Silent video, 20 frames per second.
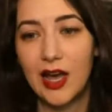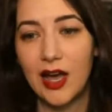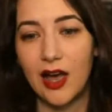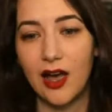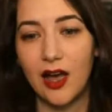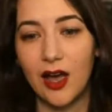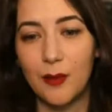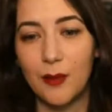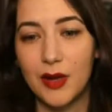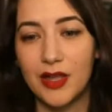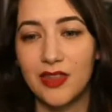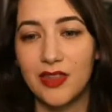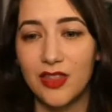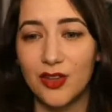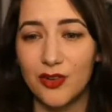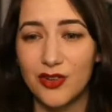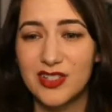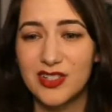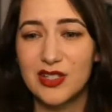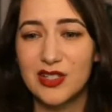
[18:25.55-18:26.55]
And then
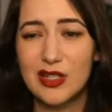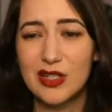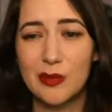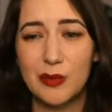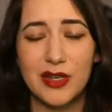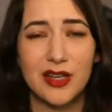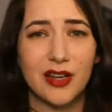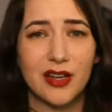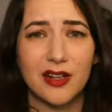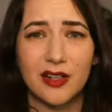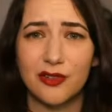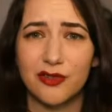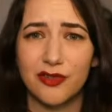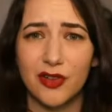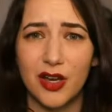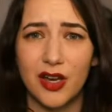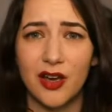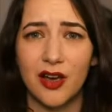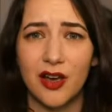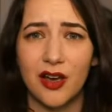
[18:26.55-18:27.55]
there is going to be kind of
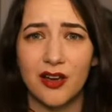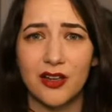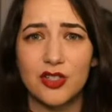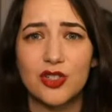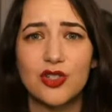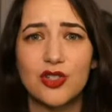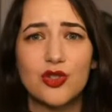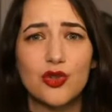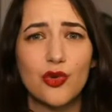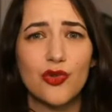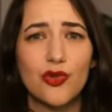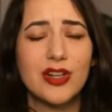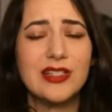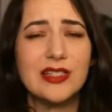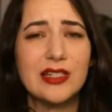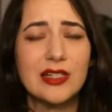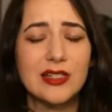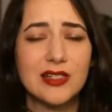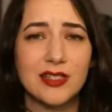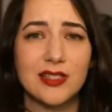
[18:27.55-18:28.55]
story
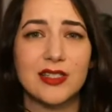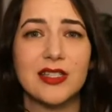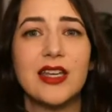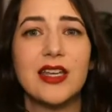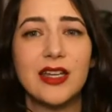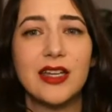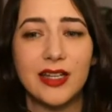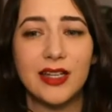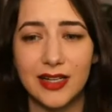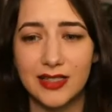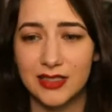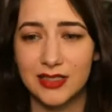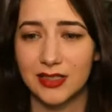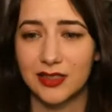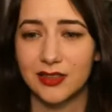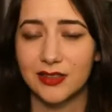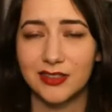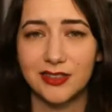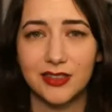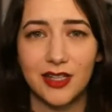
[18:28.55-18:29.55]
DLC
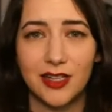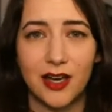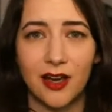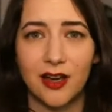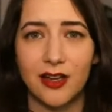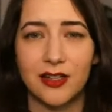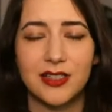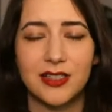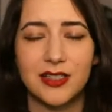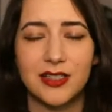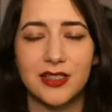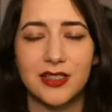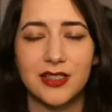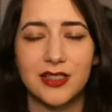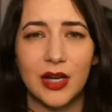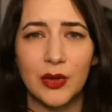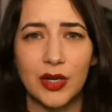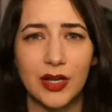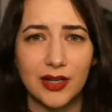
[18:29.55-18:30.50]
later down the line,